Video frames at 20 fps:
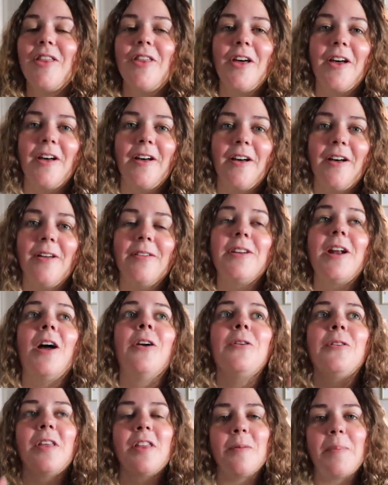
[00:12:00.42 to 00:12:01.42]
the,
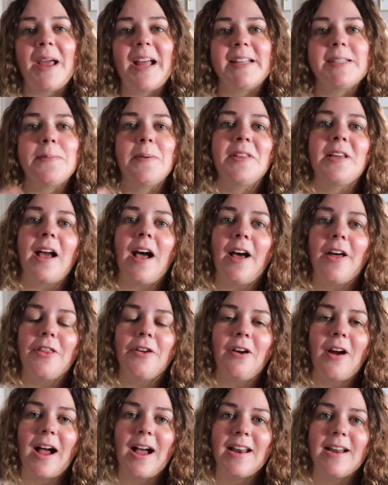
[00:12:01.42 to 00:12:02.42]
not only the pants, but the
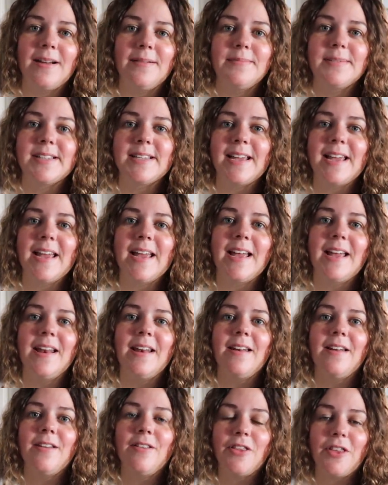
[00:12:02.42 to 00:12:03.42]
other items
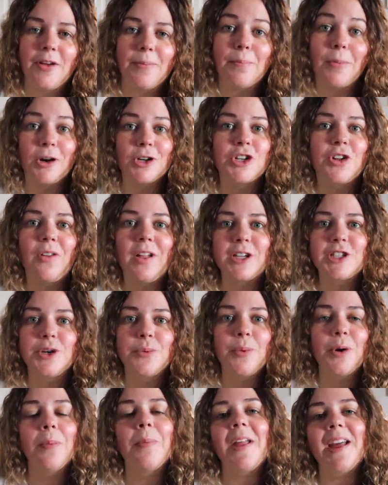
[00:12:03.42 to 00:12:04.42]
in the merch collection
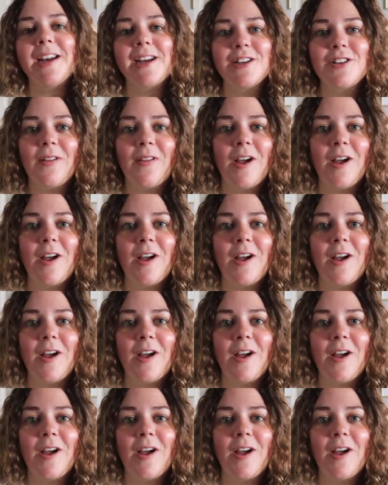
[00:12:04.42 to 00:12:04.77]
we were planning to